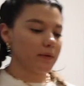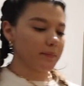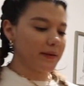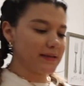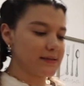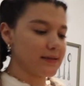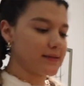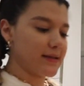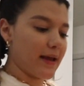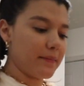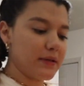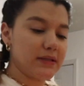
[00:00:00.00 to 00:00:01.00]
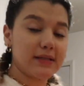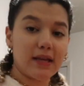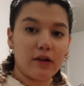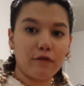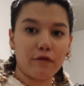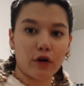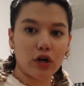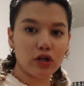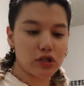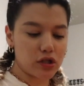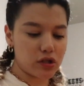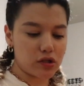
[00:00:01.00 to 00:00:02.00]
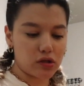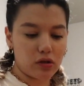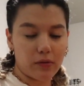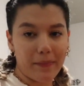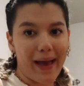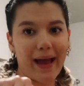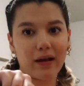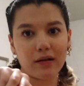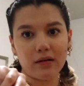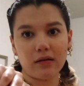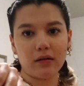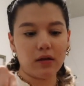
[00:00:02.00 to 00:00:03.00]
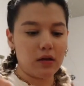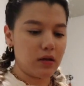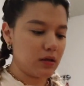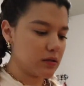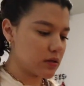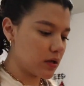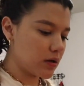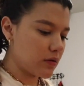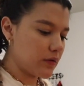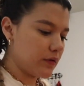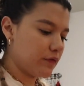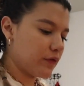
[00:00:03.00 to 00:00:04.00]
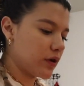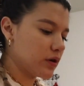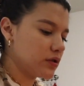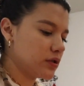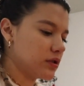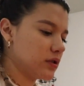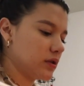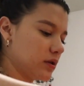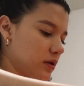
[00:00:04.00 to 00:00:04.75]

gonna place the salmon skin first. So the back is gonna go in first.